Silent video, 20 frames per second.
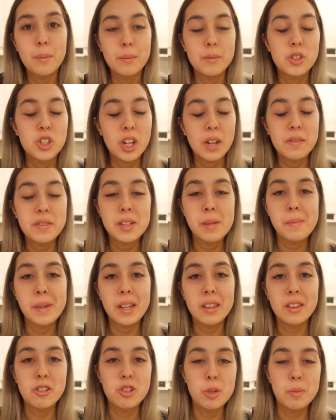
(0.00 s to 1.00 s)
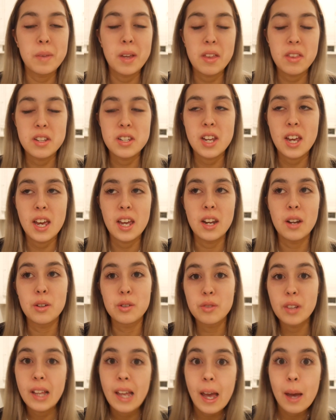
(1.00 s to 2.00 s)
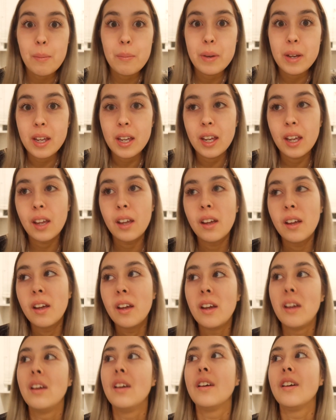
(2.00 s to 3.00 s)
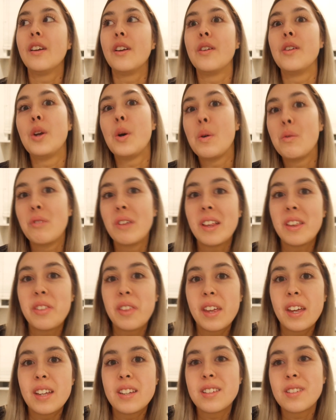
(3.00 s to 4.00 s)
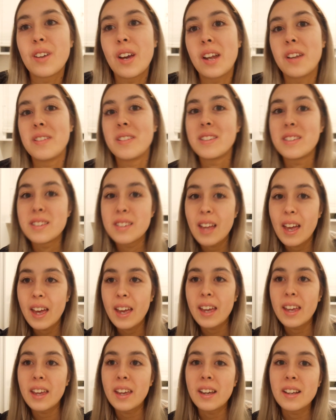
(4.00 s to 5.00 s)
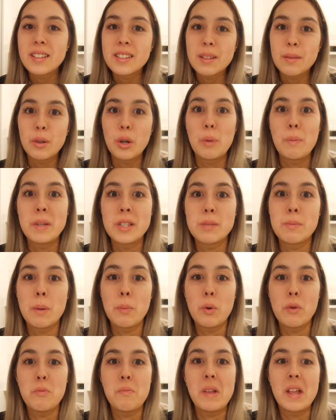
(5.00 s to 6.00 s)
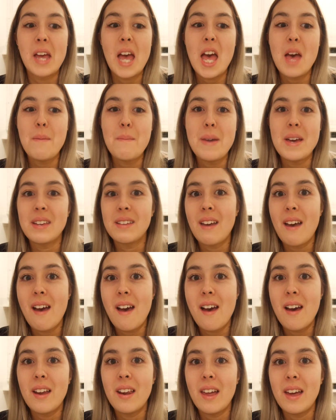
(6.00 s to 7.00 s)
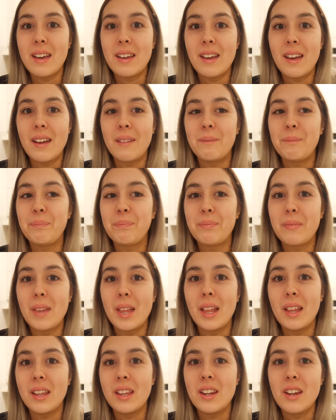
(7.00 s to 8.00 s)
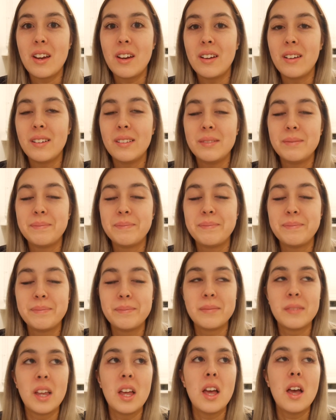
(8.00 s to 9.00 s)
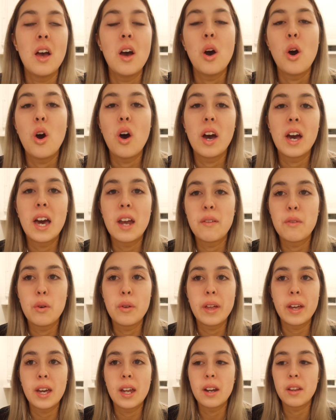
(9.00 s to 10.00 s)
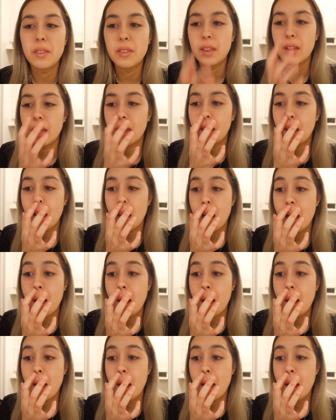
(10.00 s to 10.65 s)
achieved something at the gym the other day and I was really happy. You know, no one really there to kind of say, except, you know, message my boyfriend and be like, oh my god, like, you know, or kind of all that kind of thing.